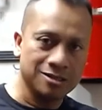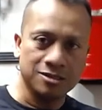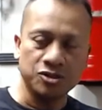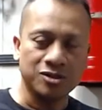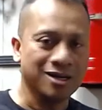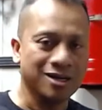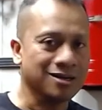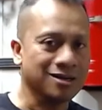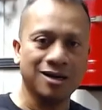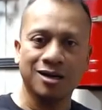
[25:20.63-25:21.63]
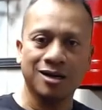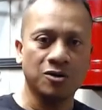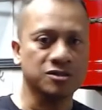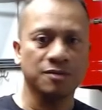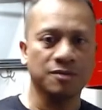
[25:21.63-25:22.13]
You gotta cut
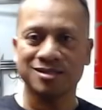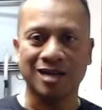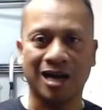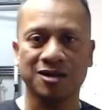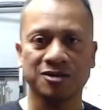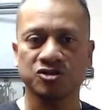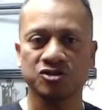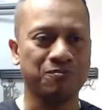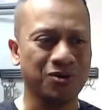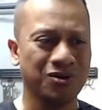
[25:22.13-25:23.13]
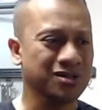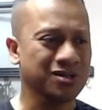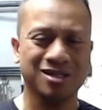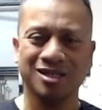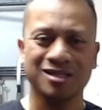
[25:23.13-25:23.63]
out the McDonald's, the Burger
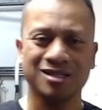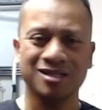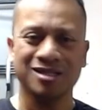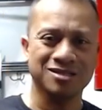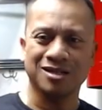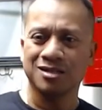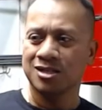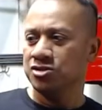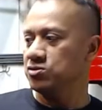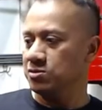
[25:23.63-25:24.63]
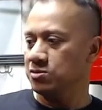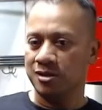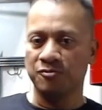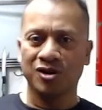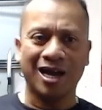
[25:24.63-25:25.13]
King, and the you in
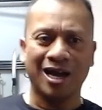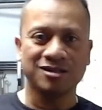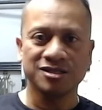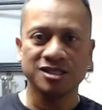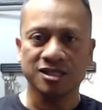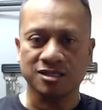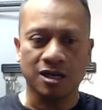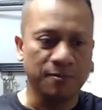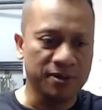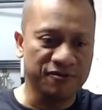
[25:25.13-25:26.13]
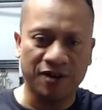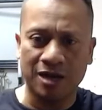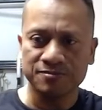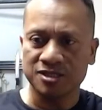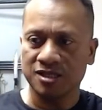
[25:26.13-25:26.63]
Rhode Island, you got Cumberland
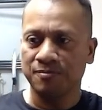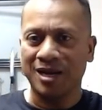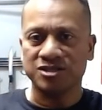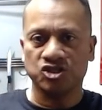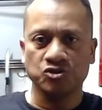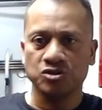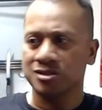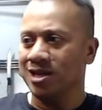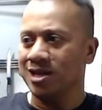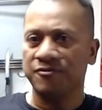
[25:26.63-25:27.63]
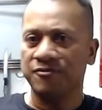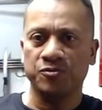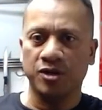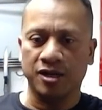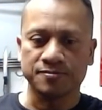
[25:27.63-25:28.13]
Farms, and Massachusetts,
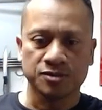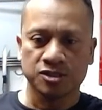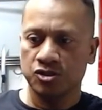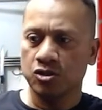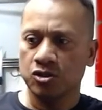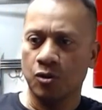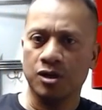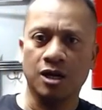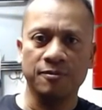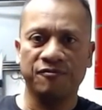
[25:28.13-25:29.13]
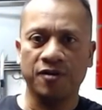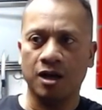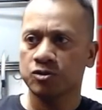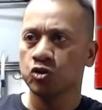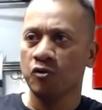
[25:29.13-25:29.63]
everywhere. You go in Cumberland
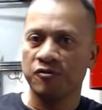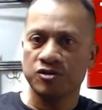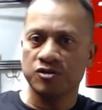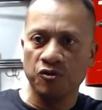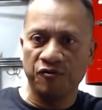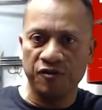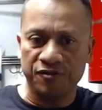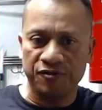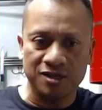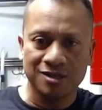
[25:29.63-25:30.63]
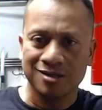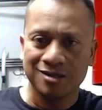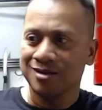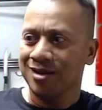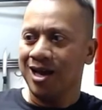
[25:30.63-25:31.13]
Farm, two for two fifty.
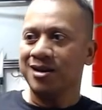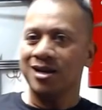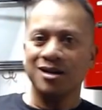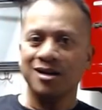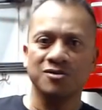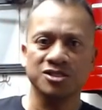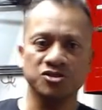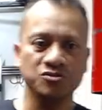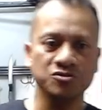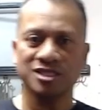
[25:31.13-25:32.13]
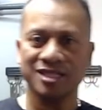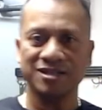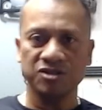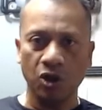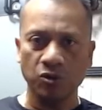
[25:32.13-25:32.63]
How the hell could you say
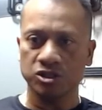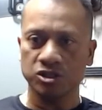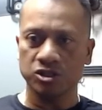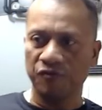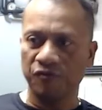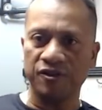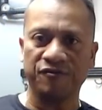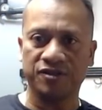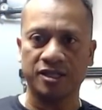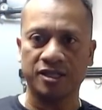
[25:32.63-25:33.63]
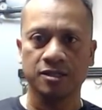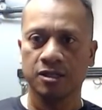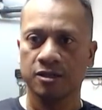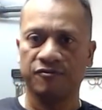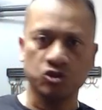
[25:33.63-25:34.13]
no to two fifty
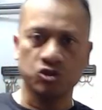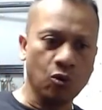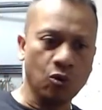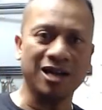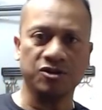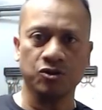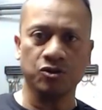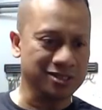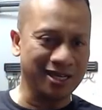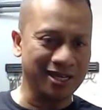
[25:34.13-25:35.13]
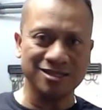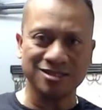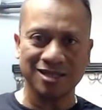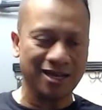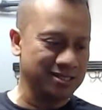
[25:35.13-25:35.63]
for two hot dogs, any
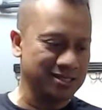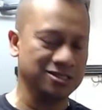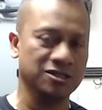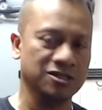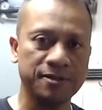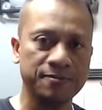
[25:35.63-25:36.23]
size? You know what I mean?